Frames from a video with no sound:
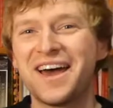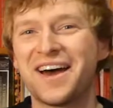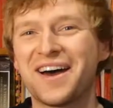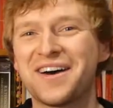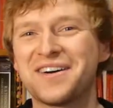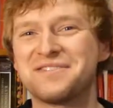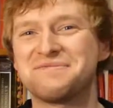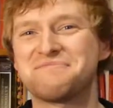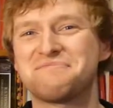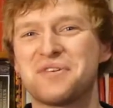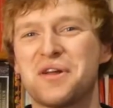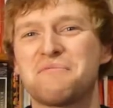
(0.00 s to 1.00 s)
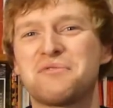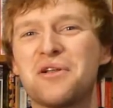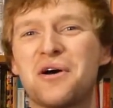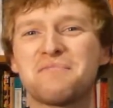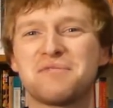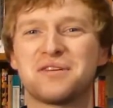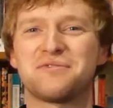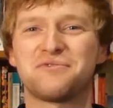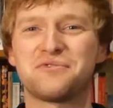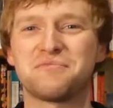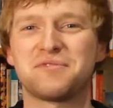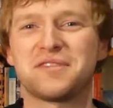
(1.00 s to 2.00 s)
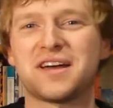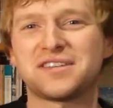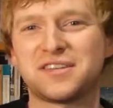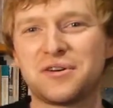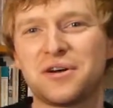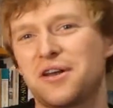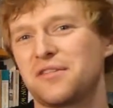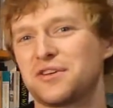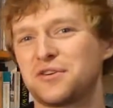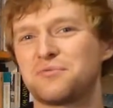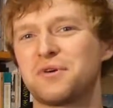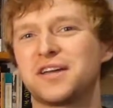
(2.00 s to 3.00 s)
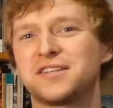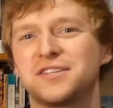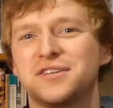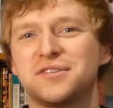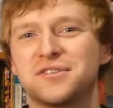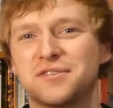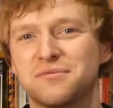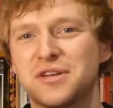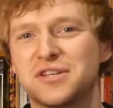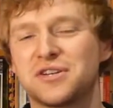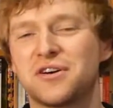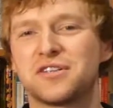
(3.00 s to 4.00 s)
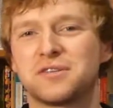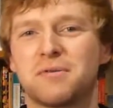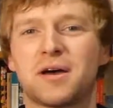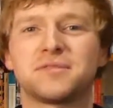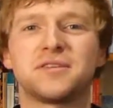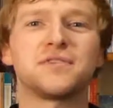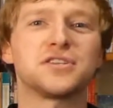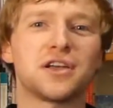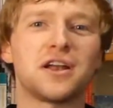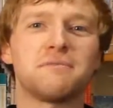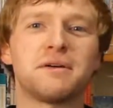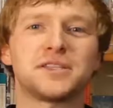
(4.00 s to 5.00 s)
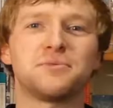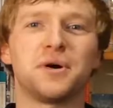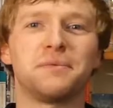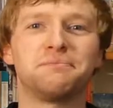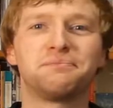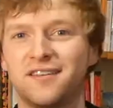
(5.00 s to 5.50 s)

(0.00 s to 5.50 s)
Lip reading: but I'm reliably informed that that's another good way to reach an answer, perhaps even a slightly better one.